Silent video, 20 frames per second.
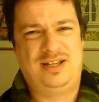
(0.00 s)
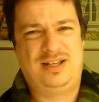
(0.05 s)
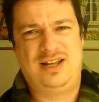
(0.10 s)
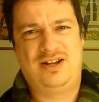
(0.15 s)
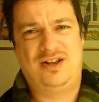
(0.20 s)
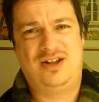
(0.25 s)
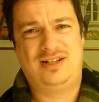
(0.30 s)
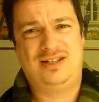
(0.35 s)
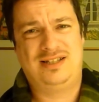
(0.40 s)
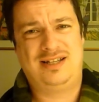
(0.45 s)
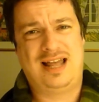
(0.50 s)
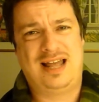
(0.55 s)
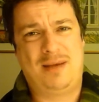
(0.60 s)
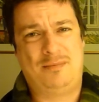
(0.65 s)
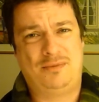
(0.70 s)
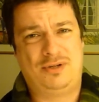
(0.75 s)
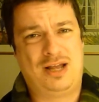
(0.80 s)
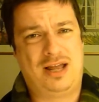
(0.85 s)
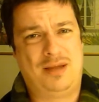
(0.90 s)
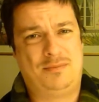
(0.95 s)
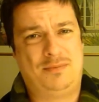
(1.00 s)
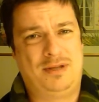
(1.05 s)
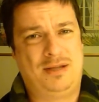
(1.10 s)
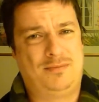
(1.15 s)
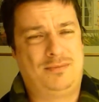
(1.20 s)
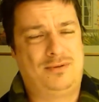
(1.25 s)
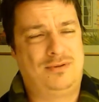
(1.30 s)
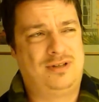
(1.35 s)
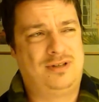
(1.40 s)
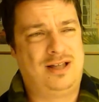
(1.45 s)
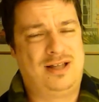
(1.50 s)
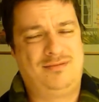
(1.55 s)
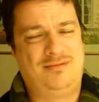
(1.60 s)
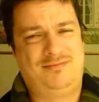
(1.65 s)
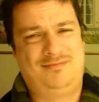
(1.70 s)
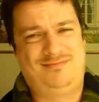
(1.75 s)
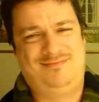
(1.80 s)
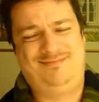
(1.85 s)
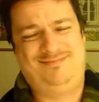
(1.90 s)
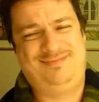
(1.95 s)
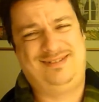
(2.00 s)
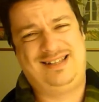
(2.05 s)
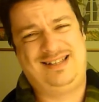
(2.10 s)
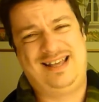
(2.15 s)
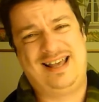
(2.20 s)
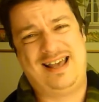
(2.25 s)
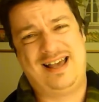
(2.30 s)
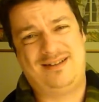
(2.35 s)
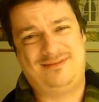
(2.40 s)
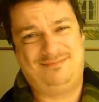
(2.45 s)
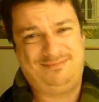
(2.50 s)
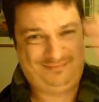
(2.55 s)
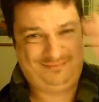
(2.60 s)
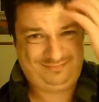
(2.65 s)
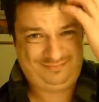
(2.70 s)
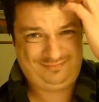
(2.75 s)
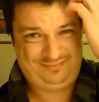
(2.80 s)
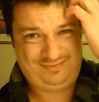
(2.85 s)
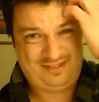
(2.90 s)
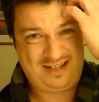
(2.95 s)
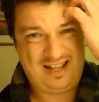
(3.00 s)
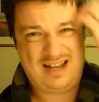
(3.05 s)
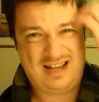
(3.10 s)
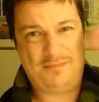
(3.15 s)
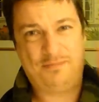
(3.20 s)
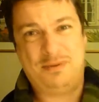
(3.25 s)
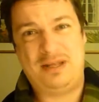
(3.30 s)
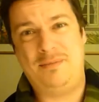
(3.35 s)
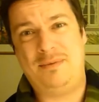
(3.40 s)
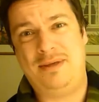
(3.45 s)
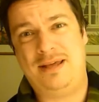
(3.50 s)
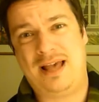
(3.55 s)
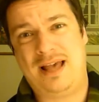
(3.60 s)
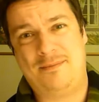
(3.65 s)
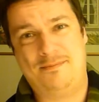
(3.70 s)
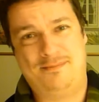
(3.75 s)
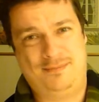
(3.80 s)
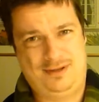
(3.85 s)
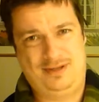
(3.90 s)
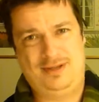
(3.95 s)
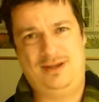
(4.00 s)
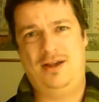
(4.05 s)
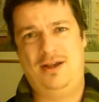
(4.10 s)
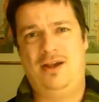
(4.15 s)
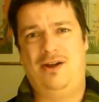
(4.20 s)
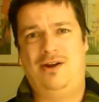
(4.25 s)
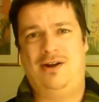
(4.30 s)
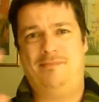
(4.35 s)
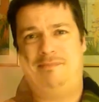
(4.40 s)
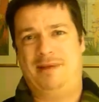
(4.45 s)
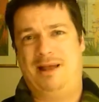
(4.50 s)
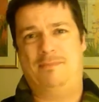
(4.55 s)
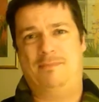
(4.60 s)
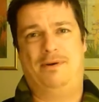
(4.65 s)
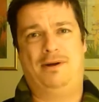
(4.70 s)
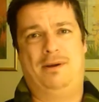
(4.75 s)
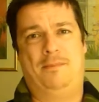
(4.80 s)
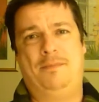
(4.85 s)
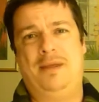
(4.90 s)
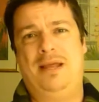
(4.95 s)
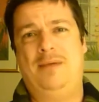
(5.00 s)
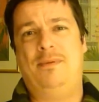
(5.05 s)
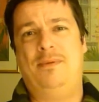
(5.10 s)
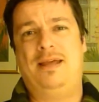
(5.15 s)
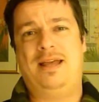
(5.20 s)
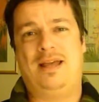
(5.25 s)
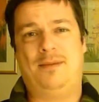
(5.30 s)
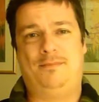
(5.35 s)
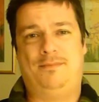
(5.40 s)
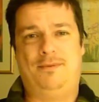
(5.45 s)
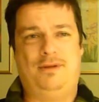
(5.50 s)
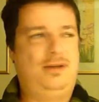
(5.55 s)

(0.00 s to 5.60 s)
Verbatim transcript: Get on Snapchat, people. Yeah. And BBM. Remember, BBM.